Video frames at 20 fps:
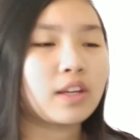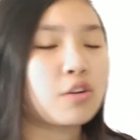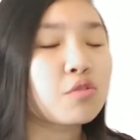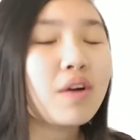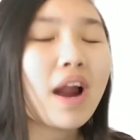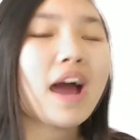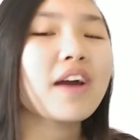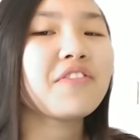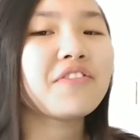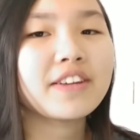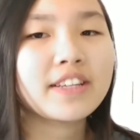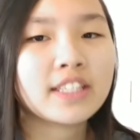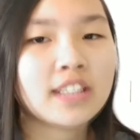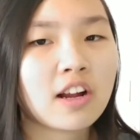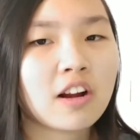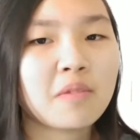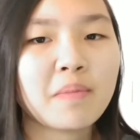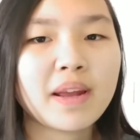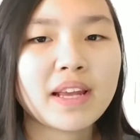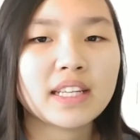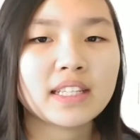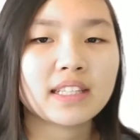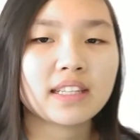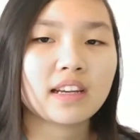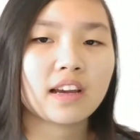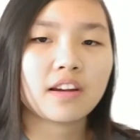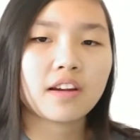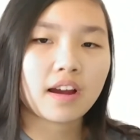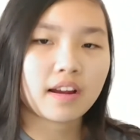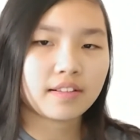graphics are
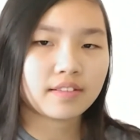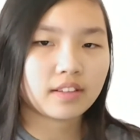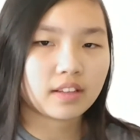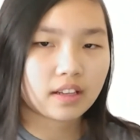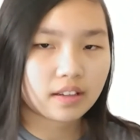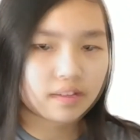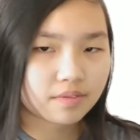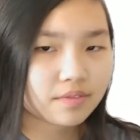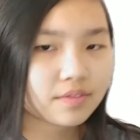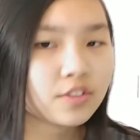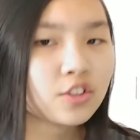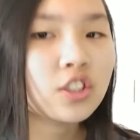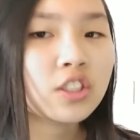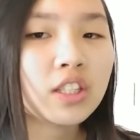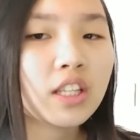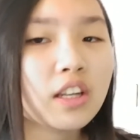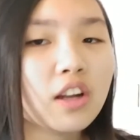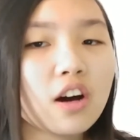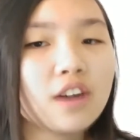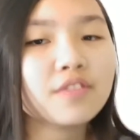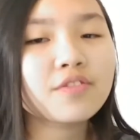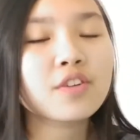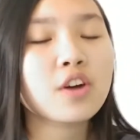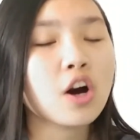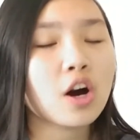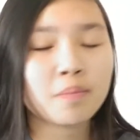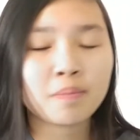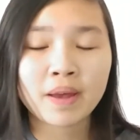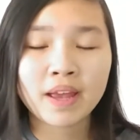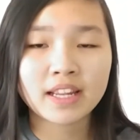amazing. I just love
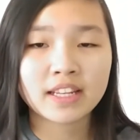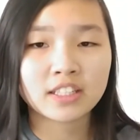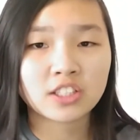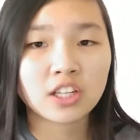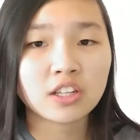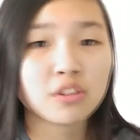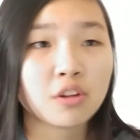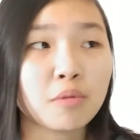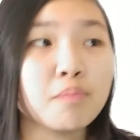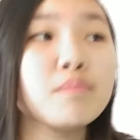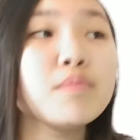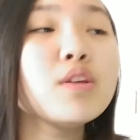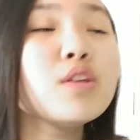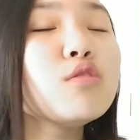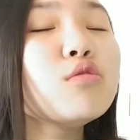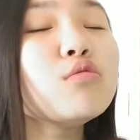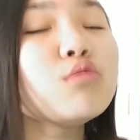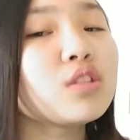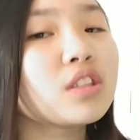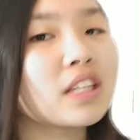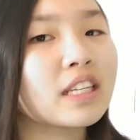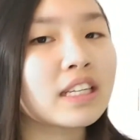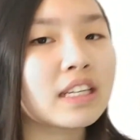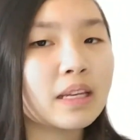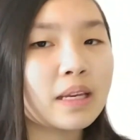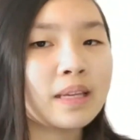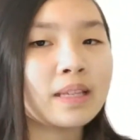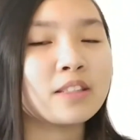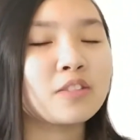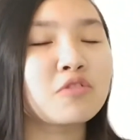Cuphead in general. The music
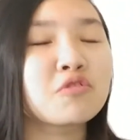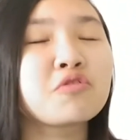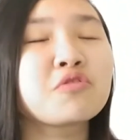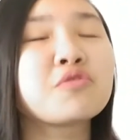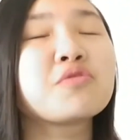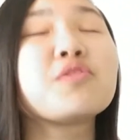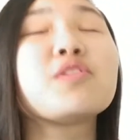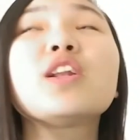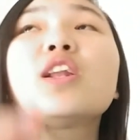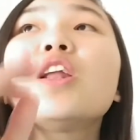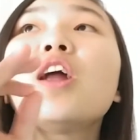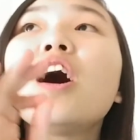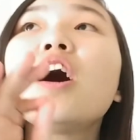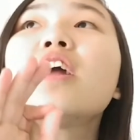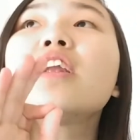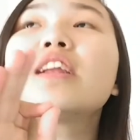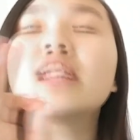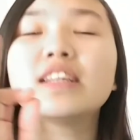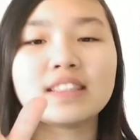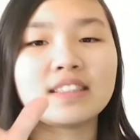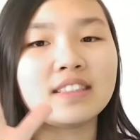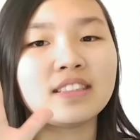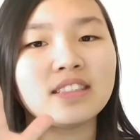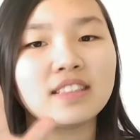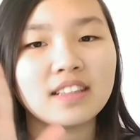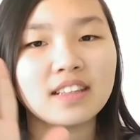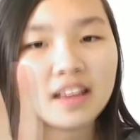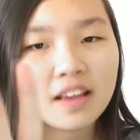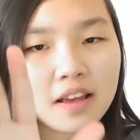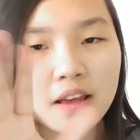is
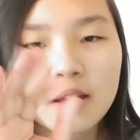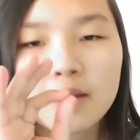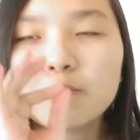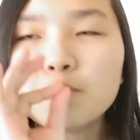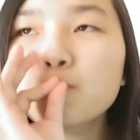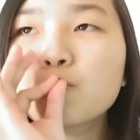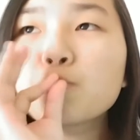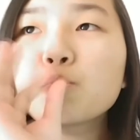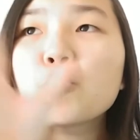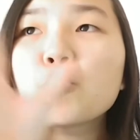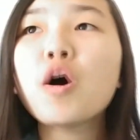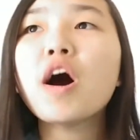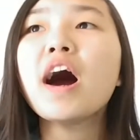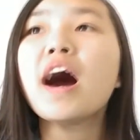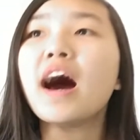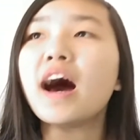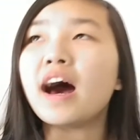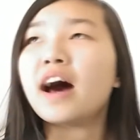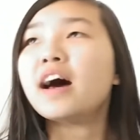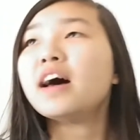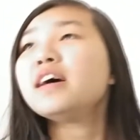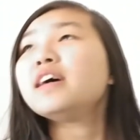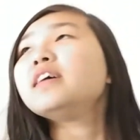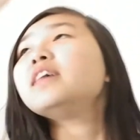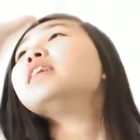flawless. Mwah!